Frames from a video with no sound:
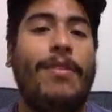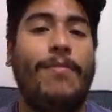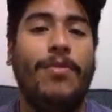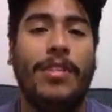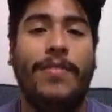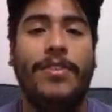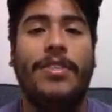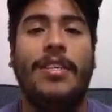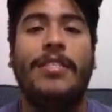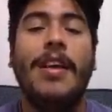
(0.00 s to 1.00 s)
with
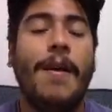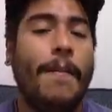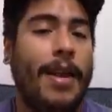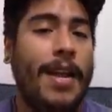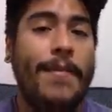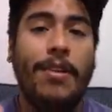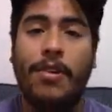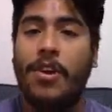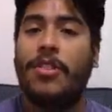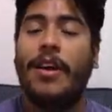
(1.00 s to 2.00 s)
Multiverses. But let me know
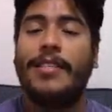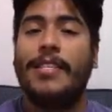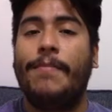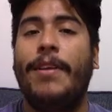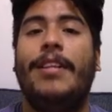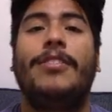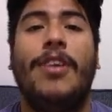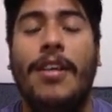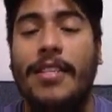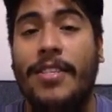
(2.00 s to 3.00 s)
your thoughts and opinions
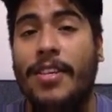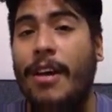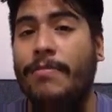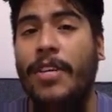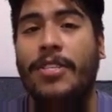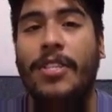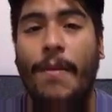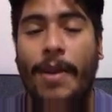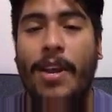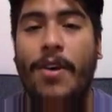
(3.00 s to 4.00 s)
on this in the comment section
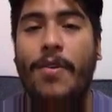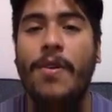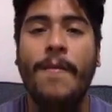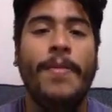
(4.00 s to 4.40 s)
down below.